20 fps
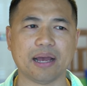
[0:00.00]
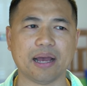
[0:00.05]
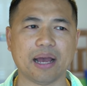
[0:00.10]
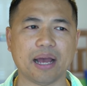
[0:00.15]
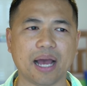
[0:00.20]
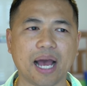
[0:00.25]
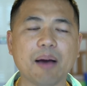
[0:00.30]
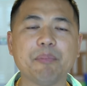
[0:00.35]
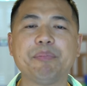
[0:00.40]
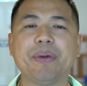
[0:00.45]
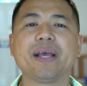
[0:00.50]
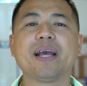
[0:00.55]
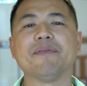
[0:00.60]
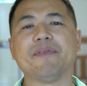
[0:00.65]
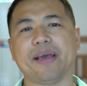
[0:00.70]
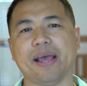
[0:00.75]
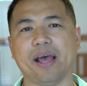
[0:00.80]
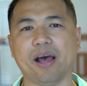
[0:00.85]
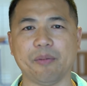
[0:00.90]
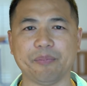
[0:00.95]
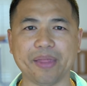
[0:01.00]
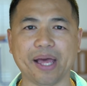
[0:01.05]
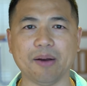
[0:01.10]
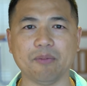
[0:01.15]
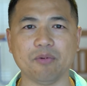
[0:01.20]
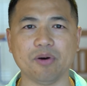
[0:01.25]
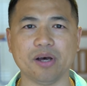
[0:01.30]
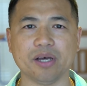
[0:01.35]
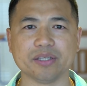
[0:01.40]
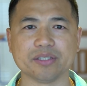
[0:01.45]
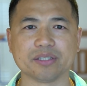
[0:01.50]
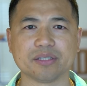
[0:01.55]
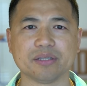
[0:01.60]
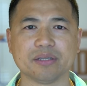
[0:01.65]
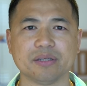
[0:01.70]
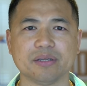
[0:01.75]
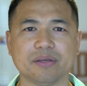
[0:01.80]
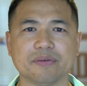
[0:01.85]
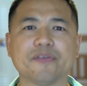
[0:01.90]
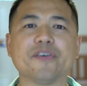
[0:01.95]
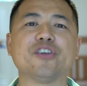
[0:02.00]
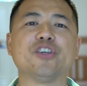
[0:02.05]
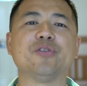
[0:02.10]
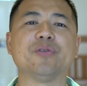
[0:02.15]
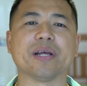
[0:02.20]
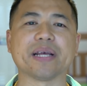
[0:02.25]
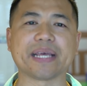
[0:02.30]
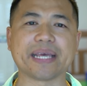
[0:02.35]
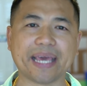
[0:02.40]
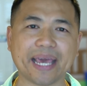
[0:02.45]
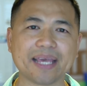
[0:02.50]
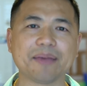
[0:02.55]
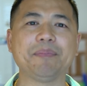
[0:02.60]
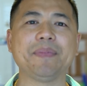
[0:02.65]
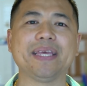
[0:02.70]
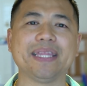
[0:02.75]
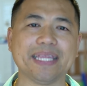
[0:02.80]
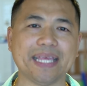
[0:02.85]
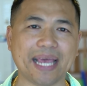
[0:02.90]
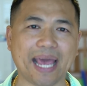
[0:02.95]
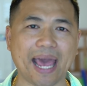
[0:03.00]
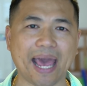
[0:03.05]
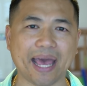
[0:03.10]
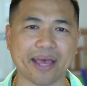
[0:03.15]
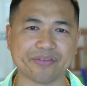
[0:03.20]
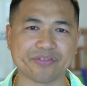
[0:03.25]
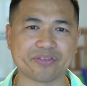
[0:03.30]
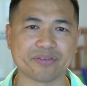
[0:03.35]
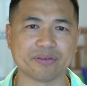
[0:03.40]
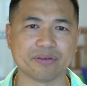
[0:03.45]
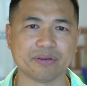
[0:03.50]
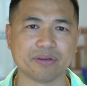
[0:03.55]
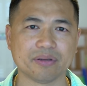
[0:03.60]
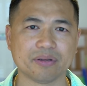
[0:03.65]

how big of a help that was for you to kick me in the ass,